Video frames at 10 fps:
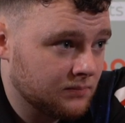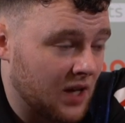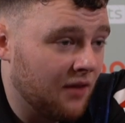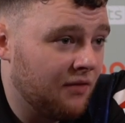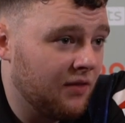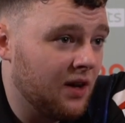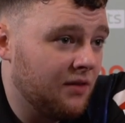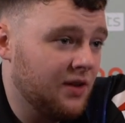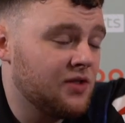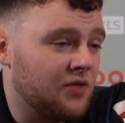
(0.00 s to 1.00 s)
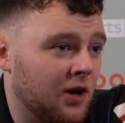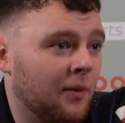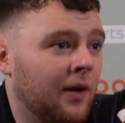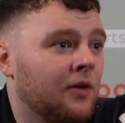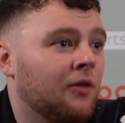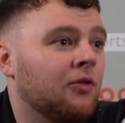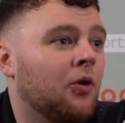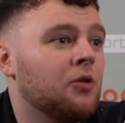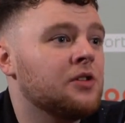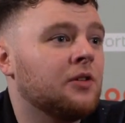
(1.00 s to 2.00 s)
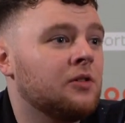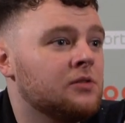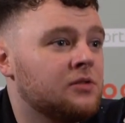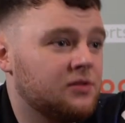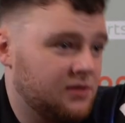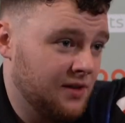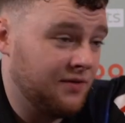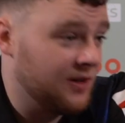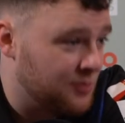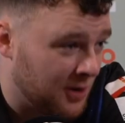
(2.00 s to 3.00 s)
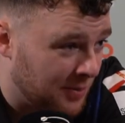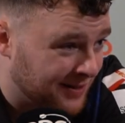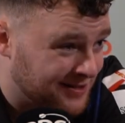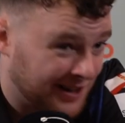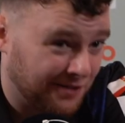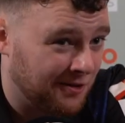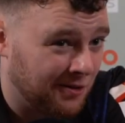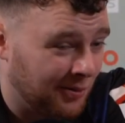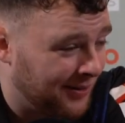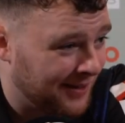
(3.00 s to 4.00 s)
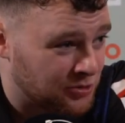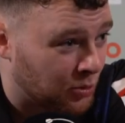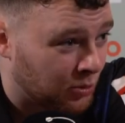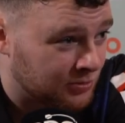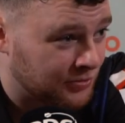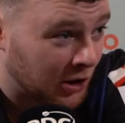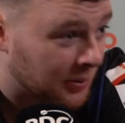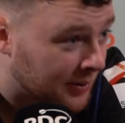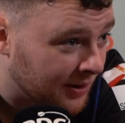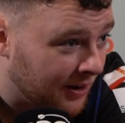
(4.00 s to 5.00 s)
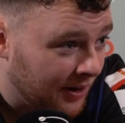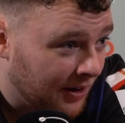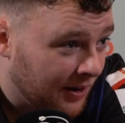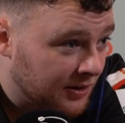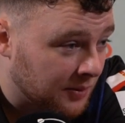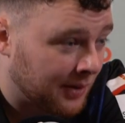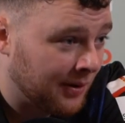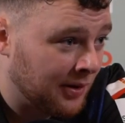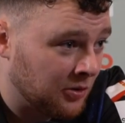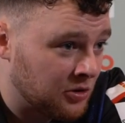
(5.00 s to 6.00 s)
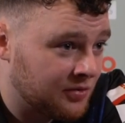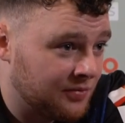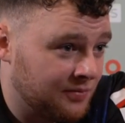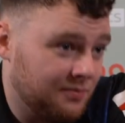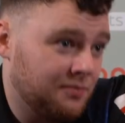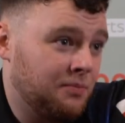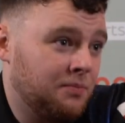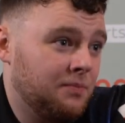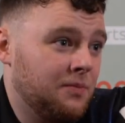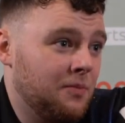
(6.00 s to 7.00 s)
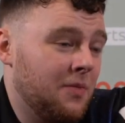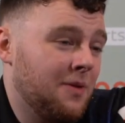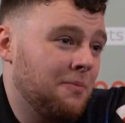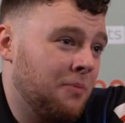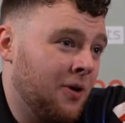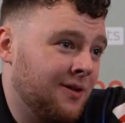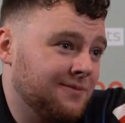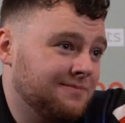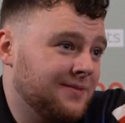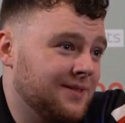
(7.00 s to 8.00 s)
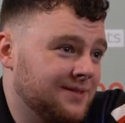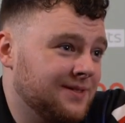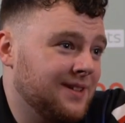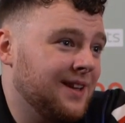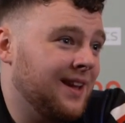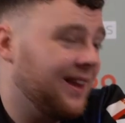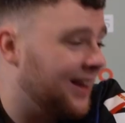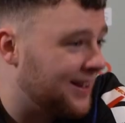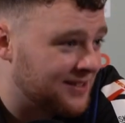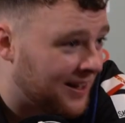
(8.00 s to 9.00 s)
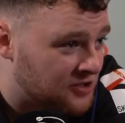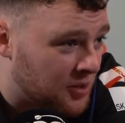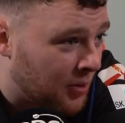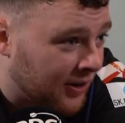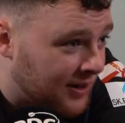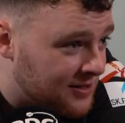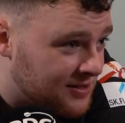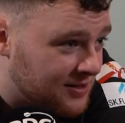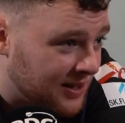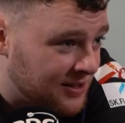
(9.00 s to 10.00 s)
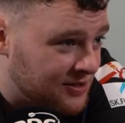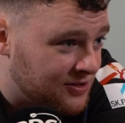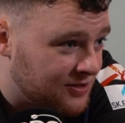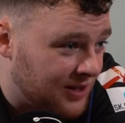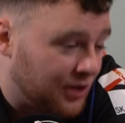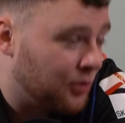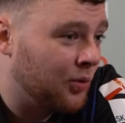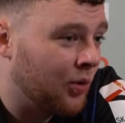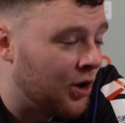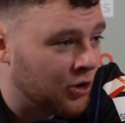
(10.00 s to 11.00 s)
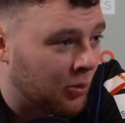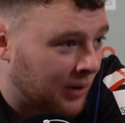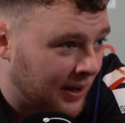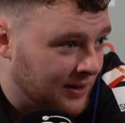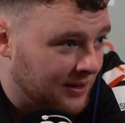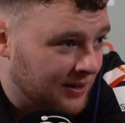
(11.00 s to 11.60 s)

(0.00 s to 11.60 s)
It feels very weird, of course it does. It feels weird being sick for it to win this whole tournament, to be quite honest, but that's the bookies. They don't know how you'll play,